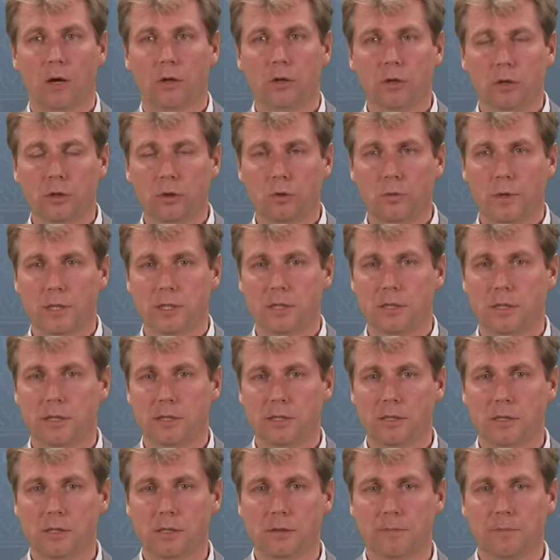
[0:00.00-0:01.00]
Another question
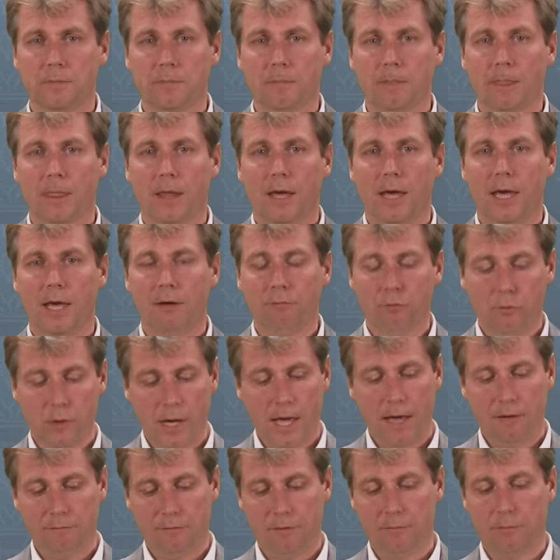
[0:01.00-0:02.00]
is, if
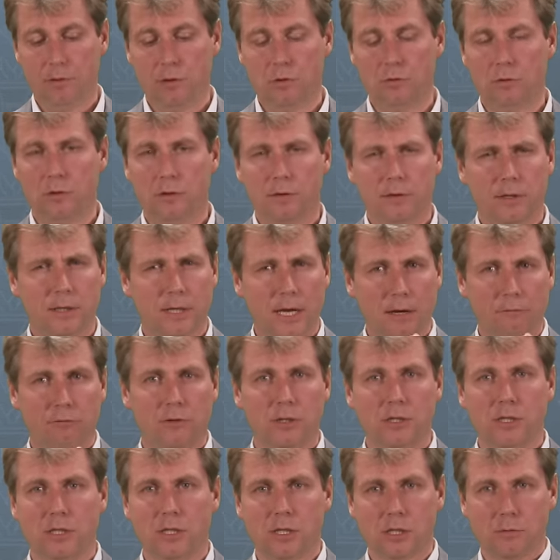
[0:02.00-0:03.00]
we have a balloon, take
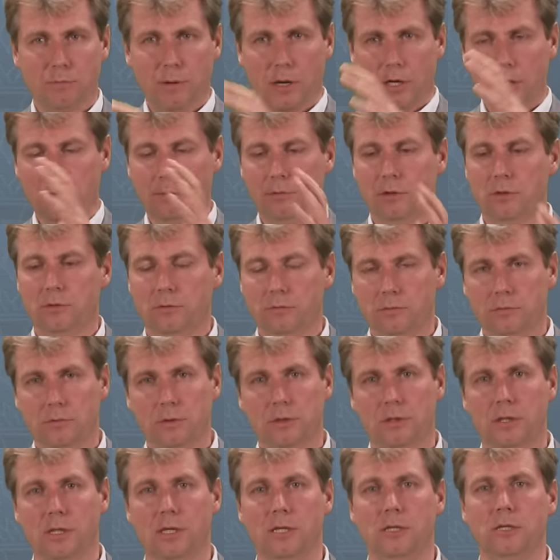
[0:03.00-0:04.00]
for instance this party balloon,
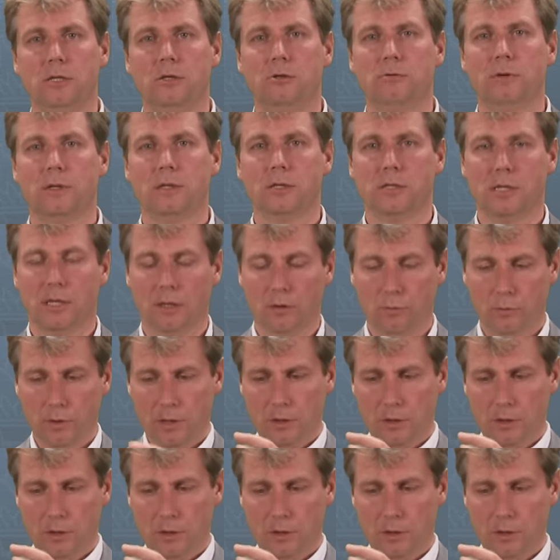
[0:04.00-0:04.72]
it's easy to understand.